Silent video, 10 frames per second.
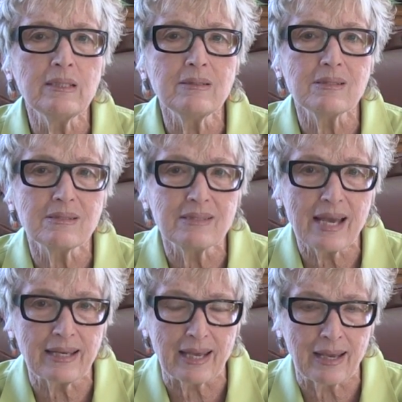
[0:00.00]

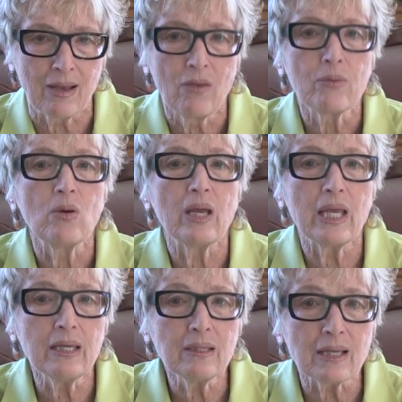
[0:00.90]
steady
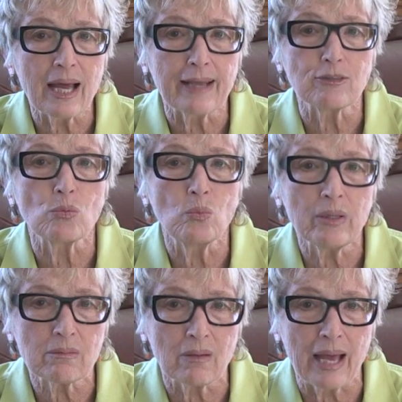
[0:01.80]
in light,
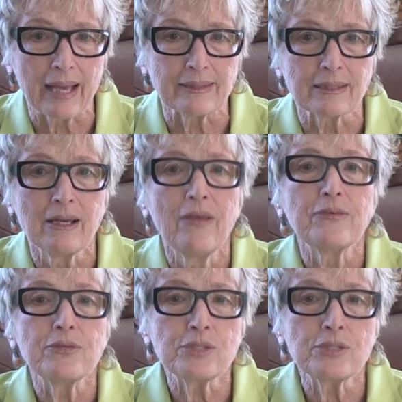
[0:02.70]
with light, to